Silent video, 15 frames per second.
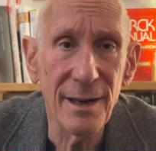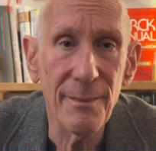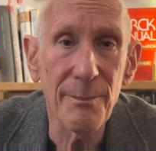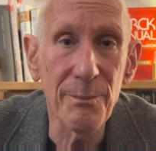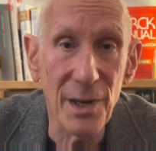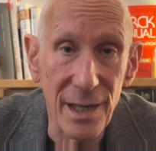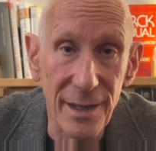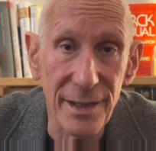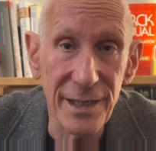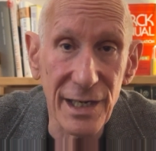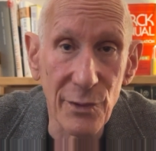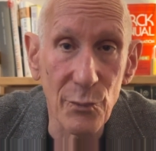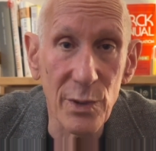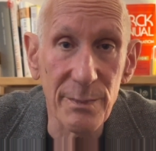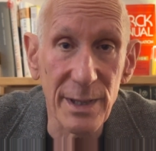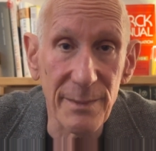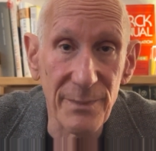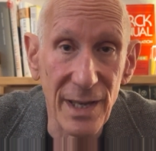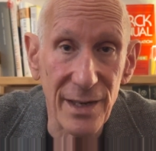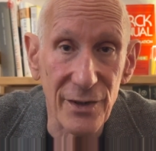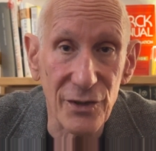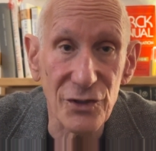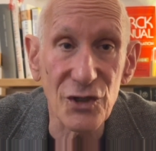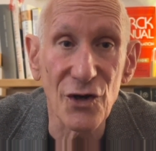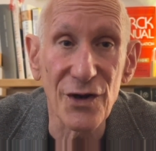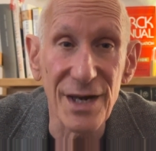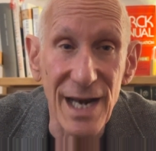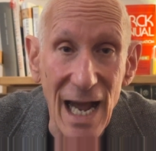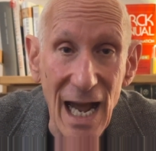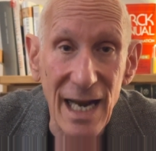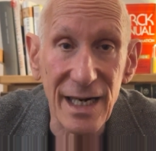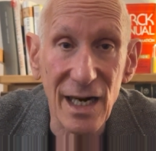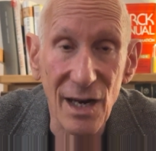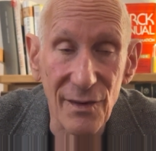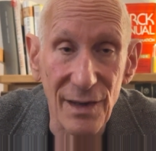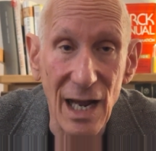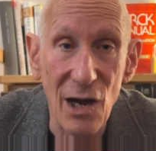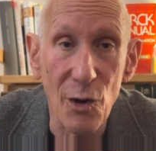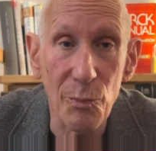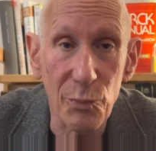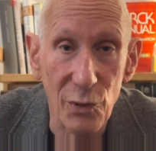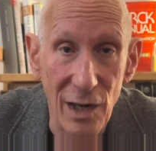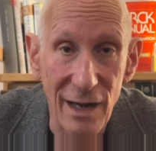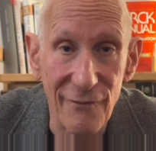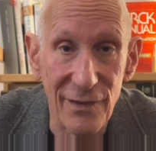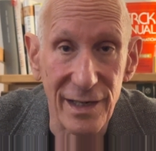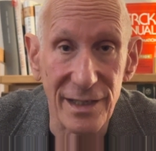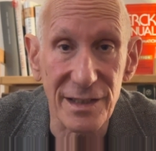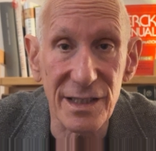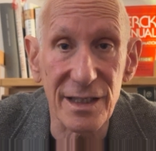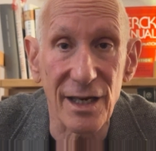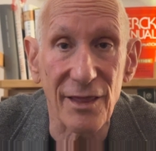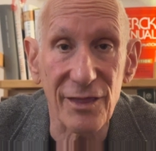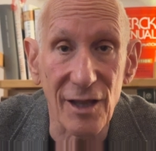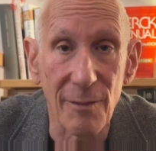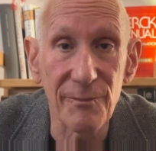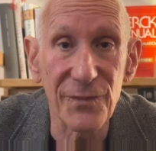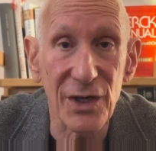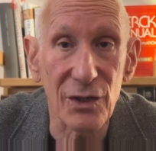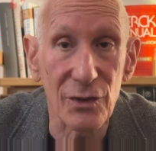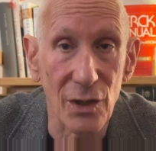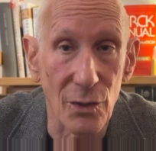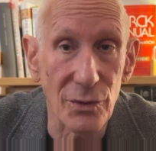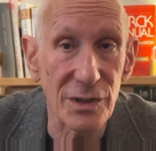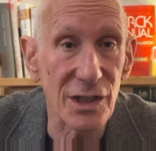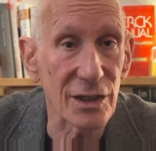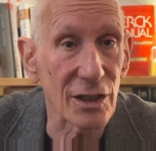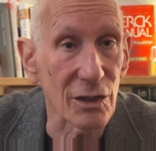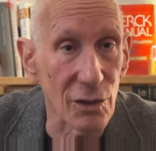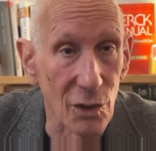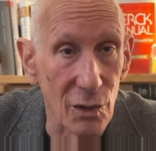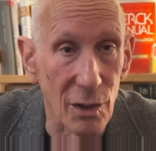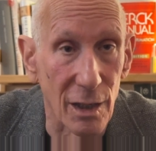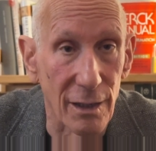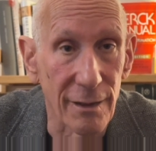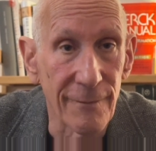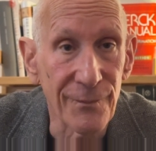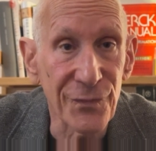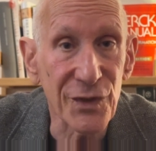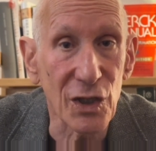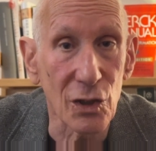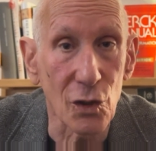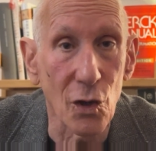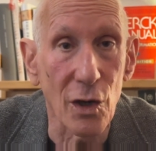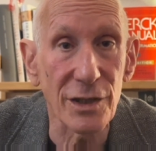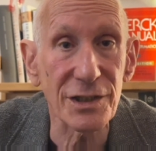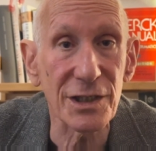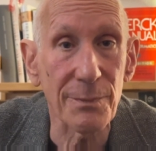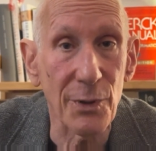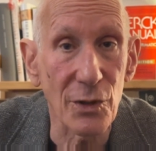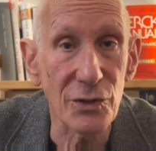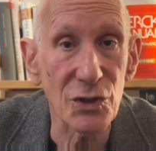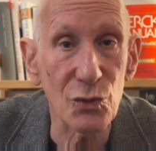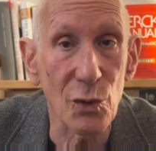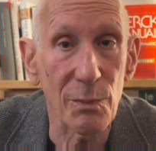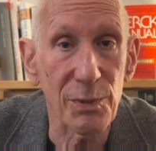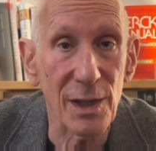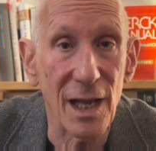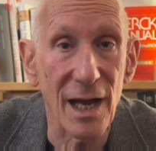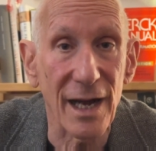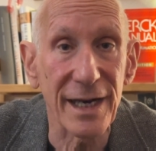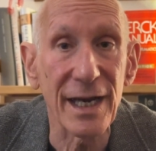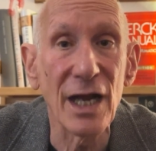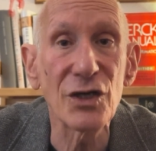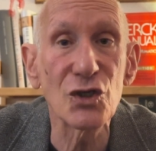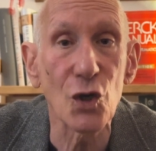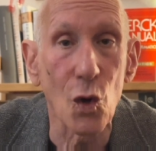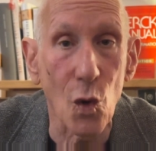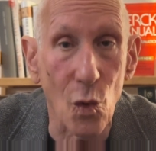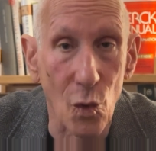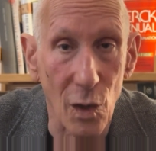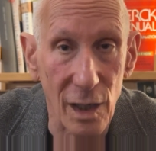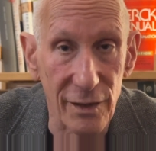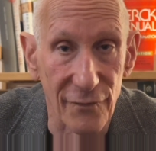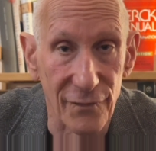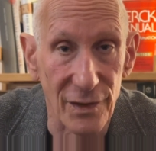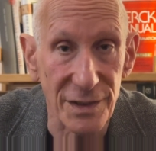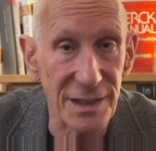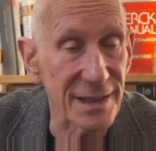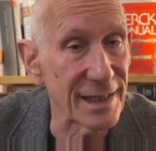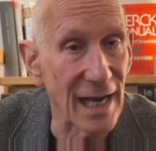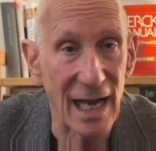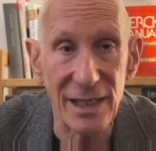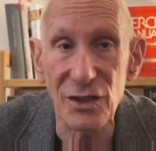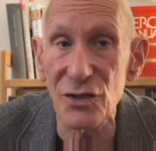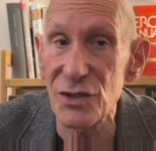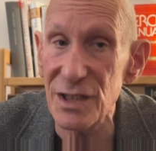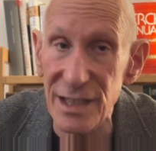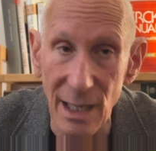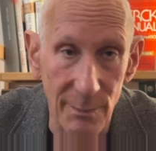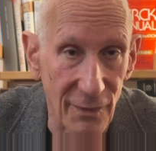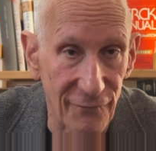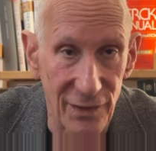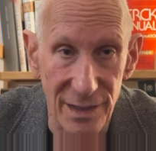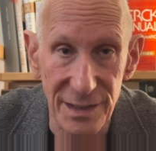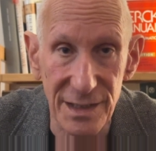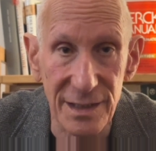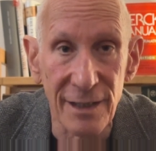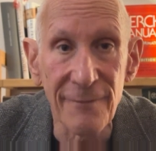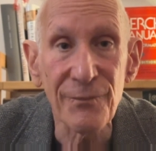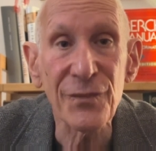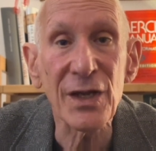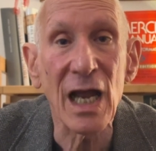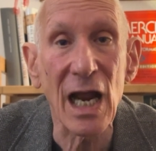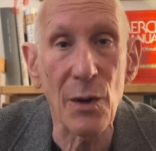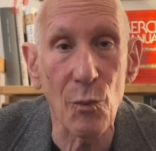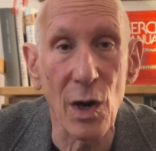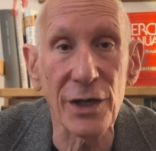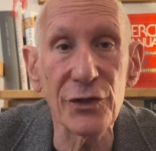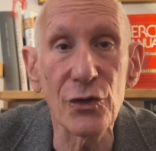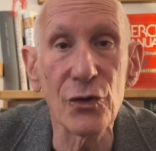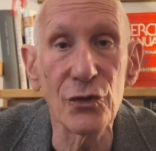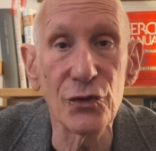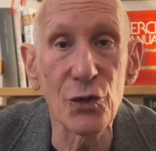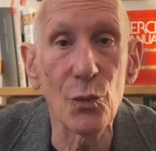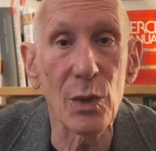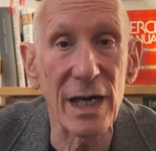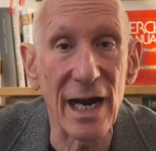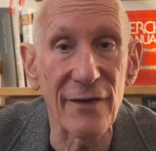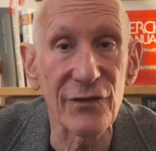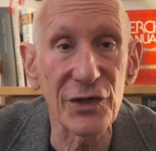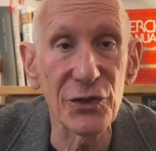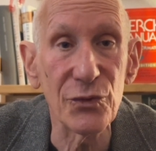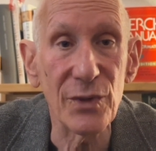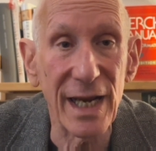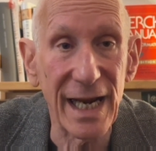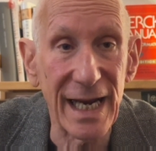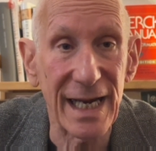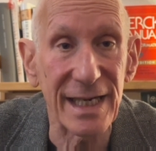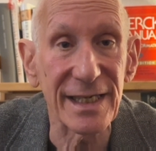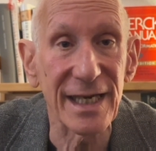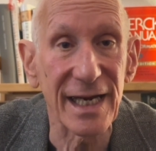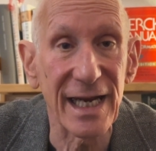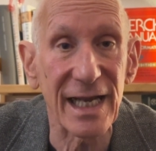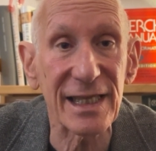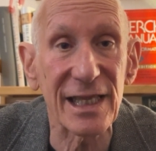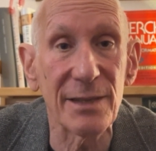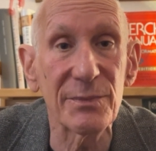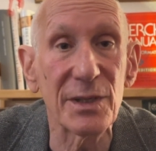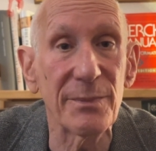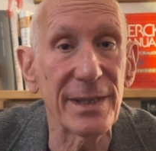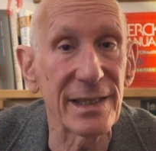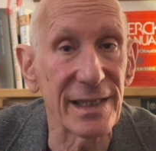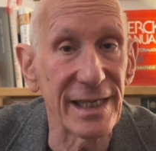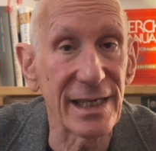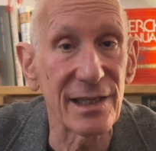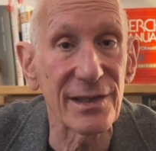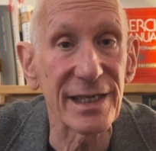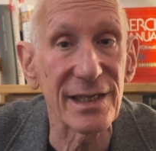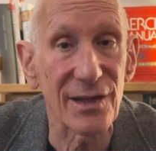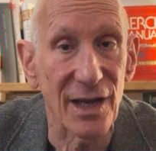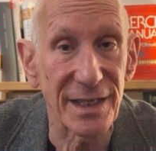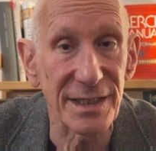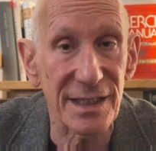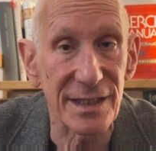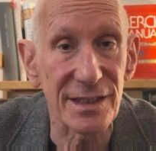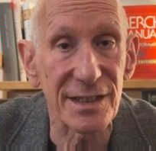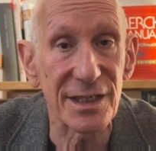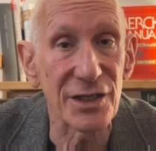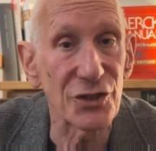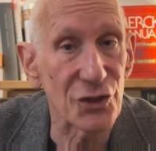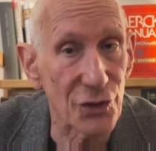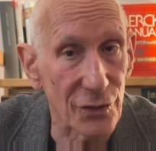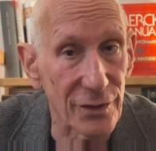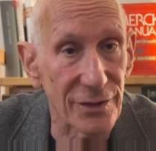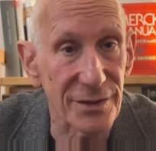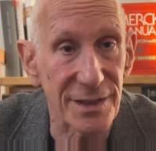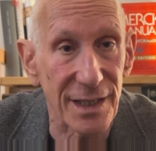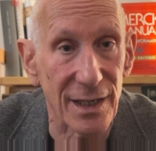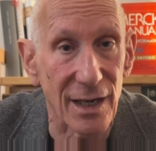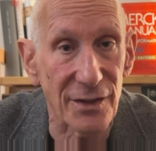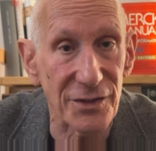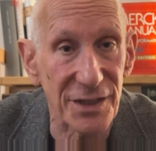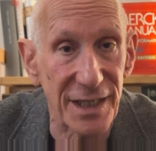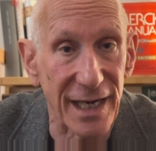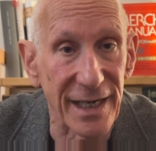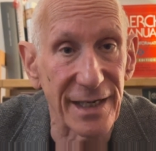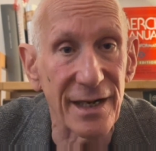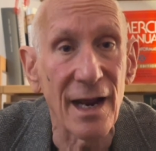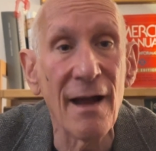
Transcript: But it would be better to not allow Providence to thumb their nose at the law. The law is supposed to apply to all of us, not to some of us. I want you to do whatever you can to get them to be legally licensed insurers in our state,